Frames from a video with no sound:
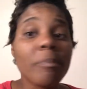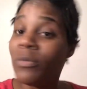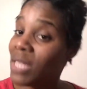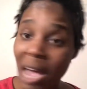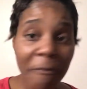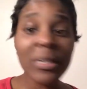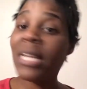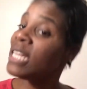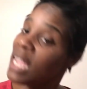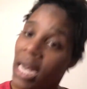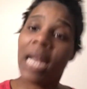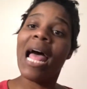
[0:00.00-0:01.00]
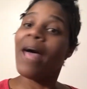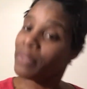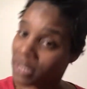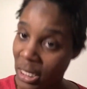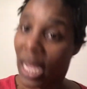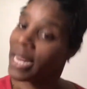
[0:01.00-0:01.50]
definitely needed after
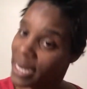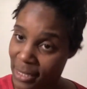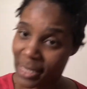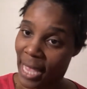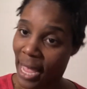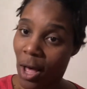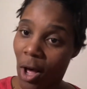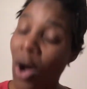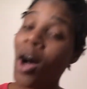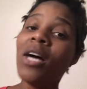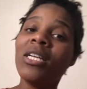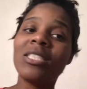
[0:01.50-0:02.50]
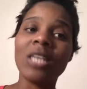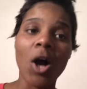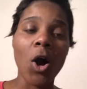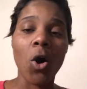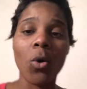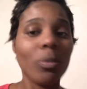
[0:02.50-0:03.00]
seeing this scale
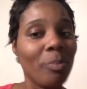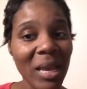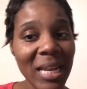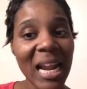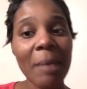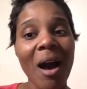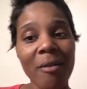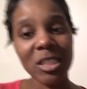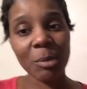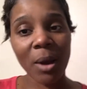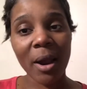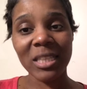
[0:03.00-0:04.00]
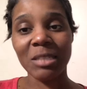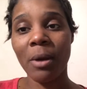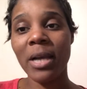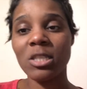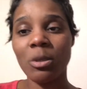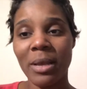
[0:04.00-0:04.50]
so being that I'm off tomorrow,
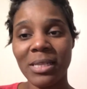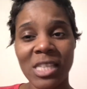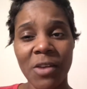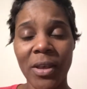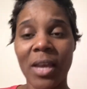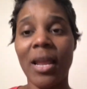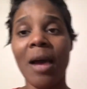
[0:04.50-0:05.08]
tomorrow's gonna be a self-care day.